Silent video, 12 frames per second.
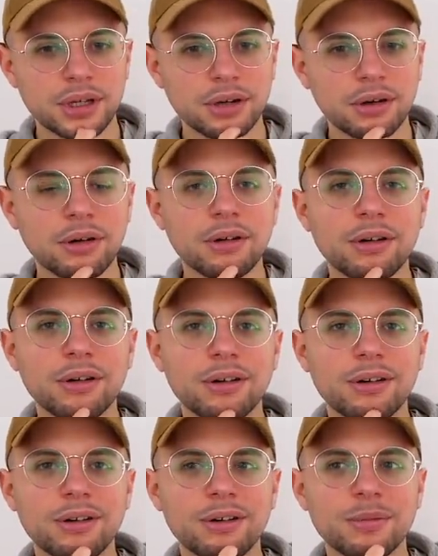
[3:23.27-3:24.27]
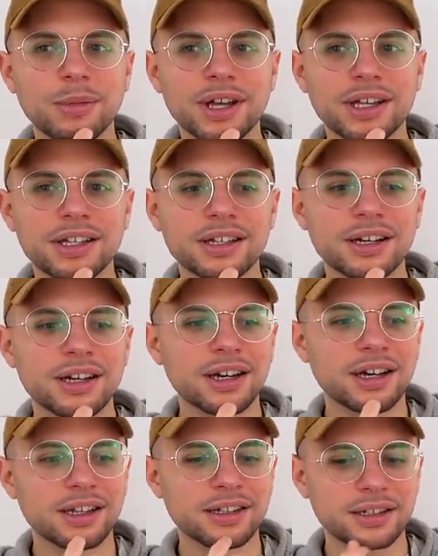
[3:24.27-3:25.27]
Oh my
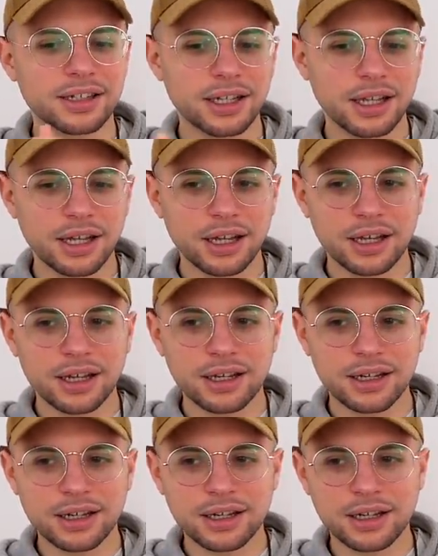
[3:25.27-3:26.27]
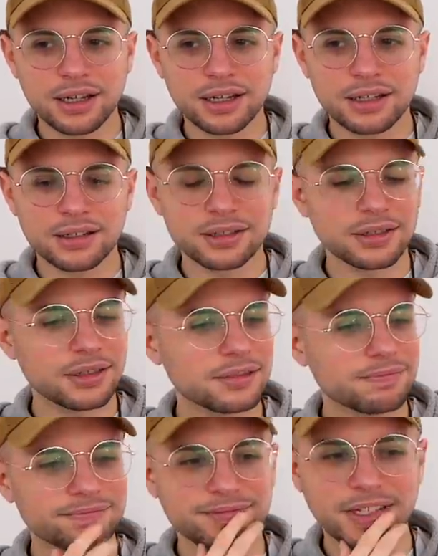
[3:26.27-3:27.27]
God. I
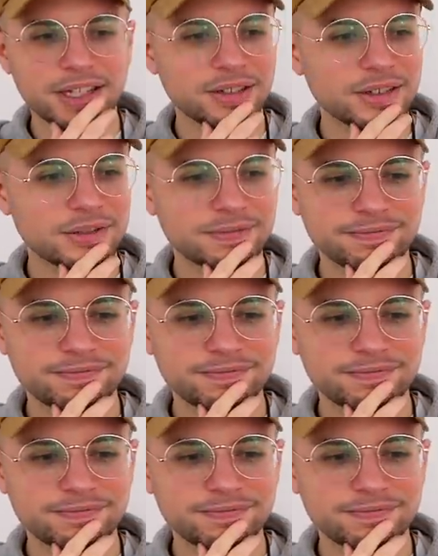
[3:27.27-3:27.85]
don't know.